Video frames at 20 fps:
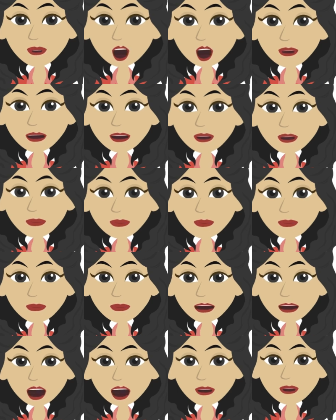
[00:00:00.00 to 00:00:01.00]
people
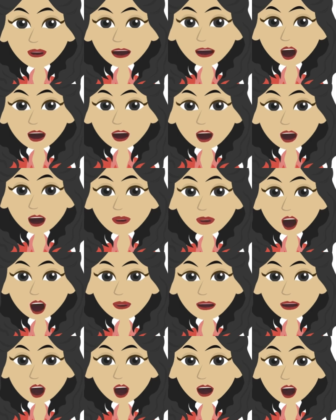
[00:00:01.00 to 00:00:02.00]
about the Alabama
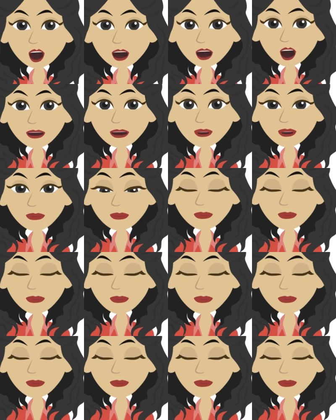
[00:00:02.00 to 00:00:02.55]
coastal environment